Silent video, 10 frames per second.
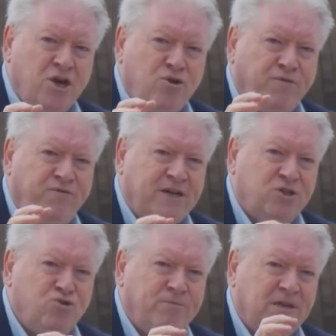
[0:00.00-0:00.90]
you have far
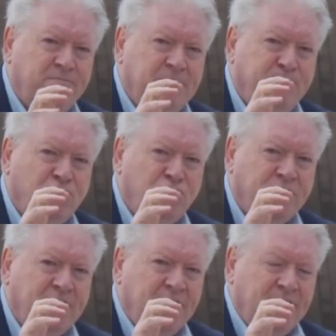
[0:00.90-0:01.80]
too many people who
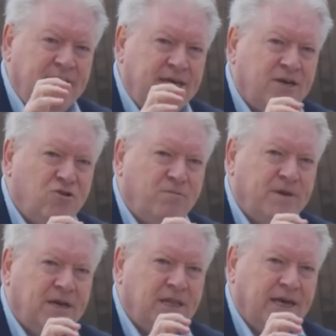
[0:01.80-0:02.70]
are
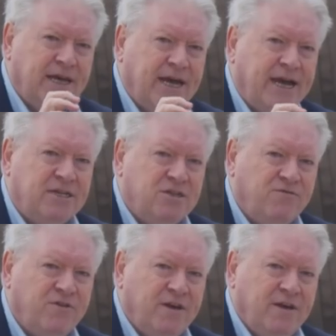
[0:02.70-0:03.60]
economically inactive,